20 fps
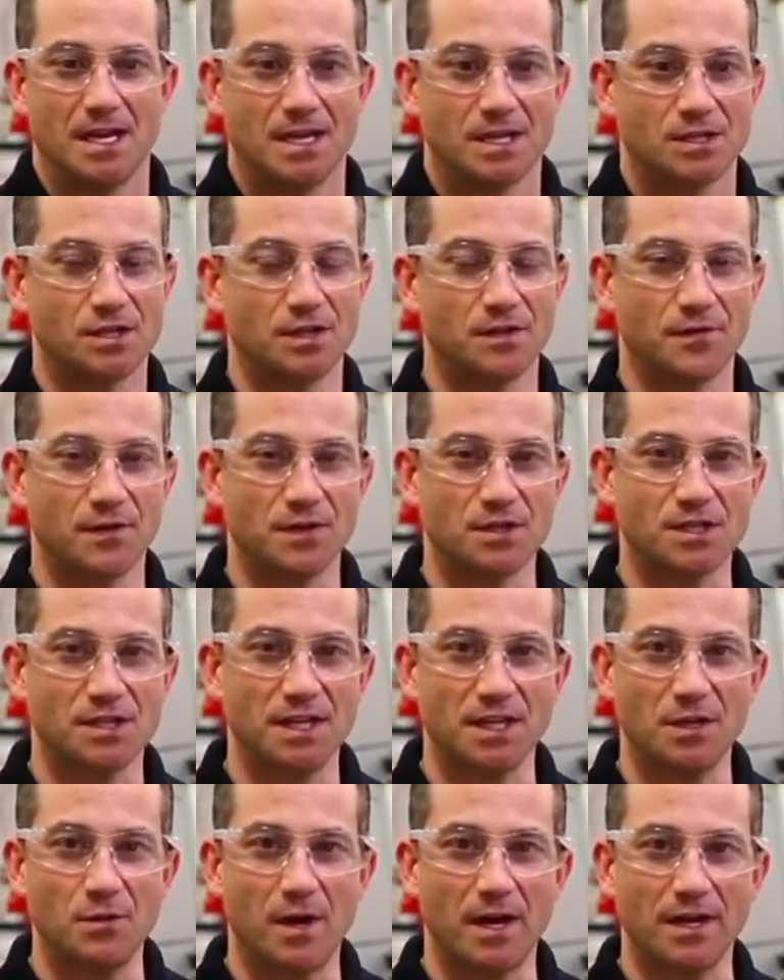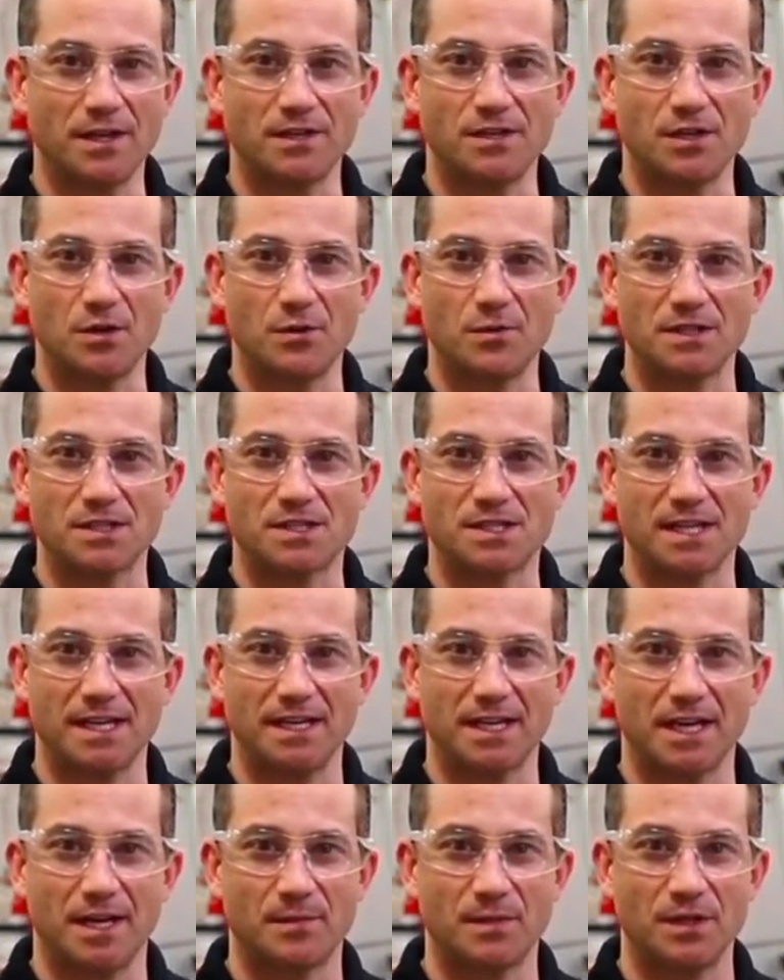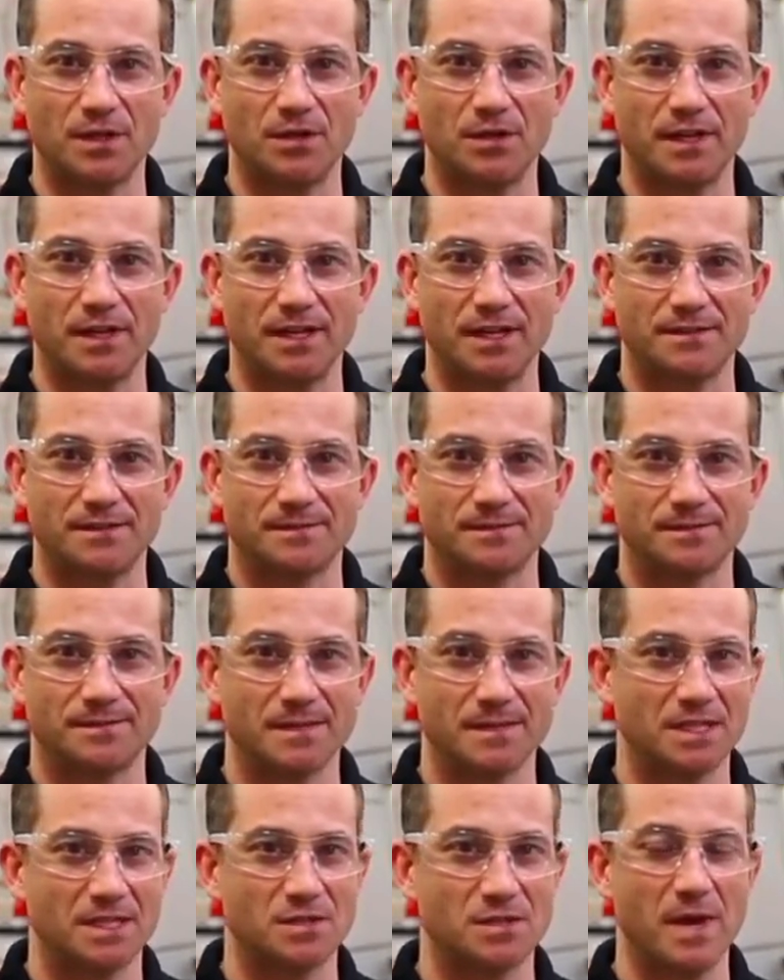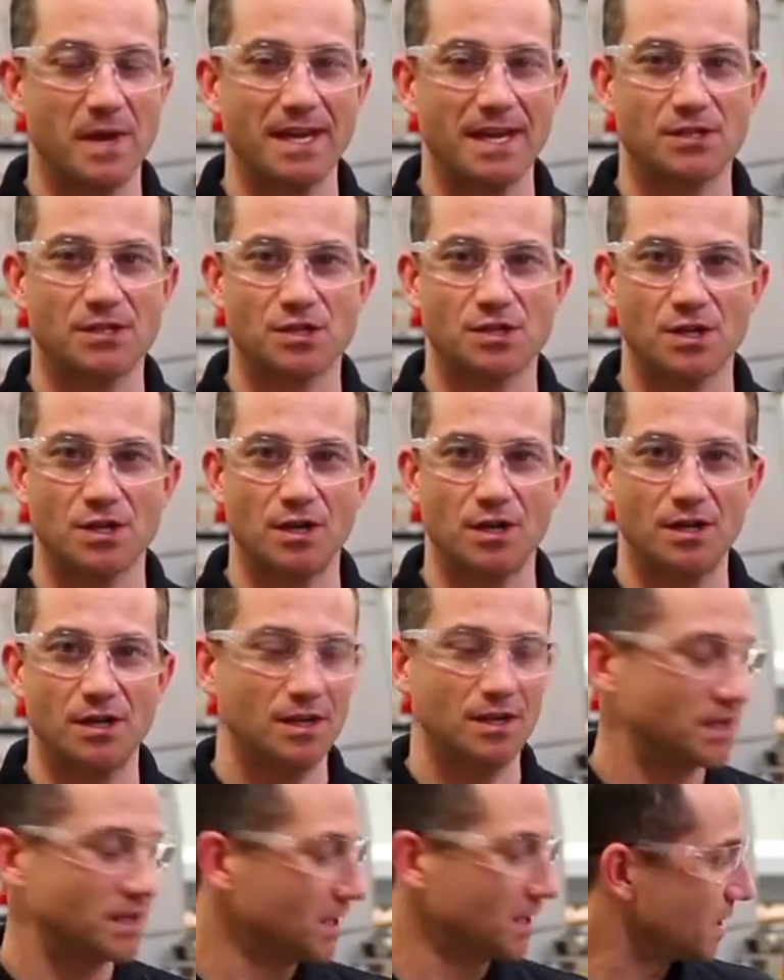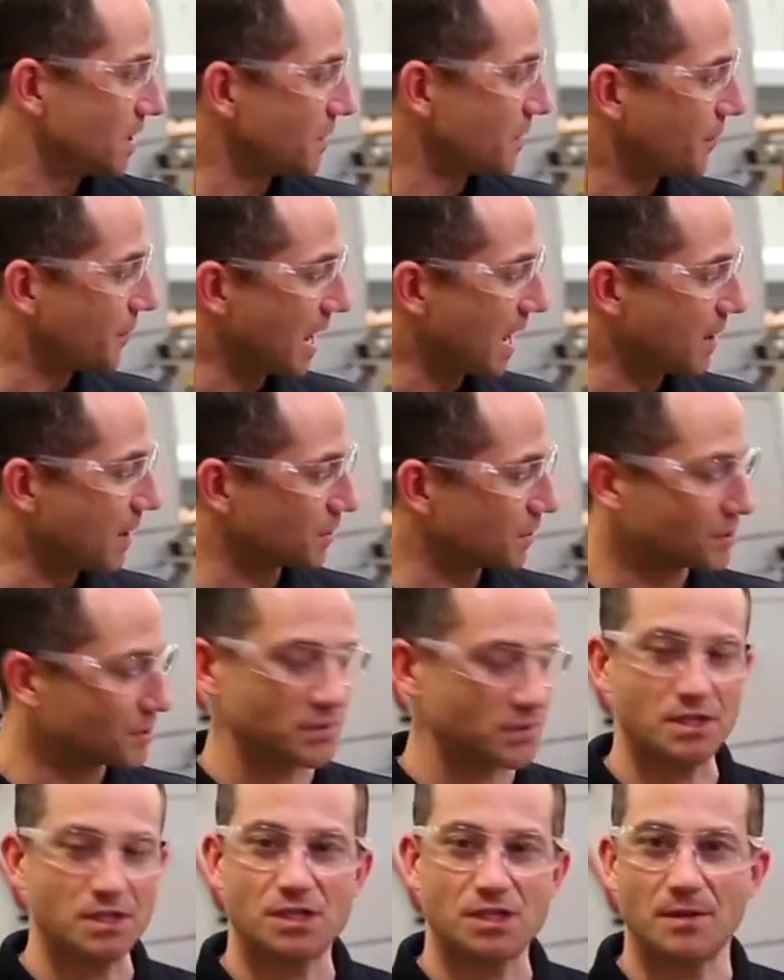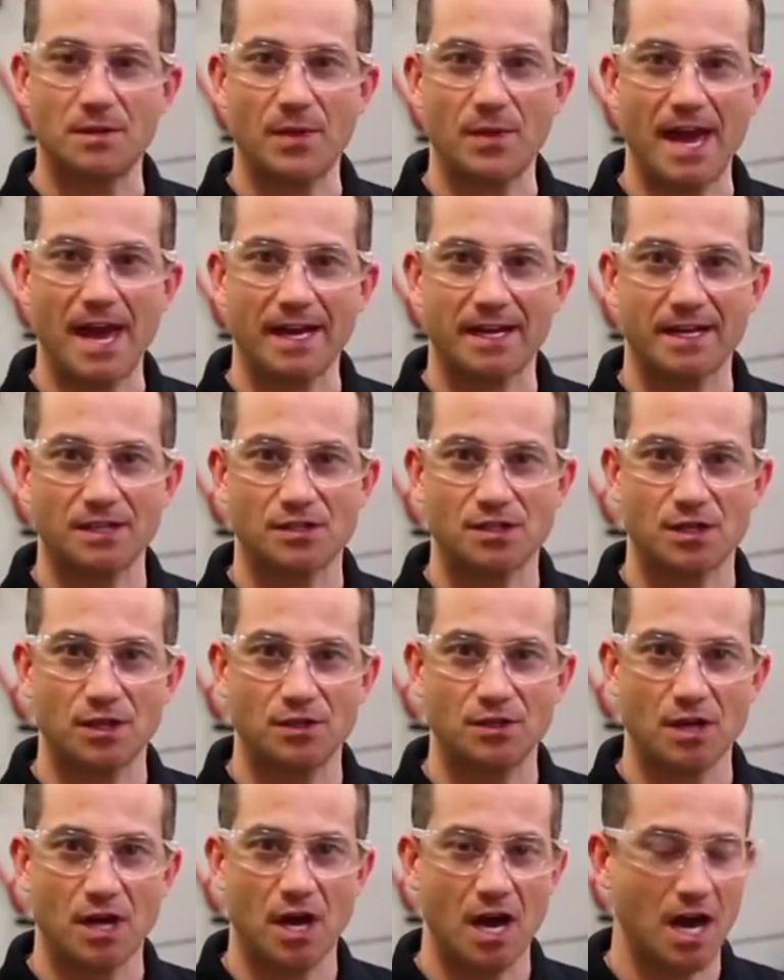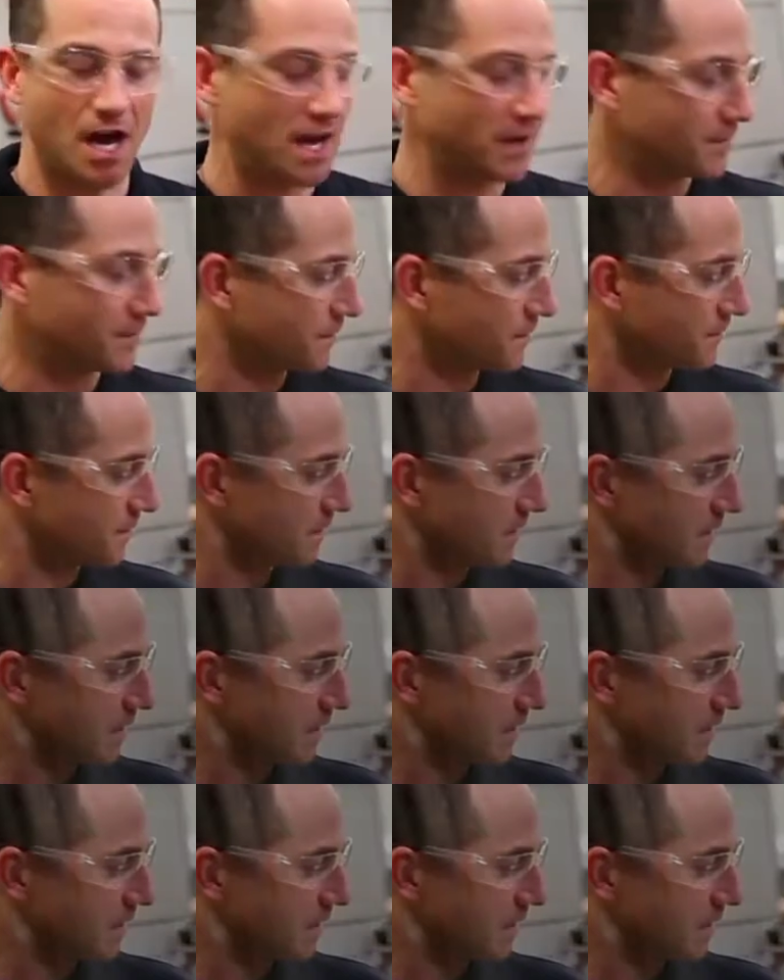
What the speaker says: So the first thing you want to do when setting up the unit is make sure the power switch in the back is turned to off.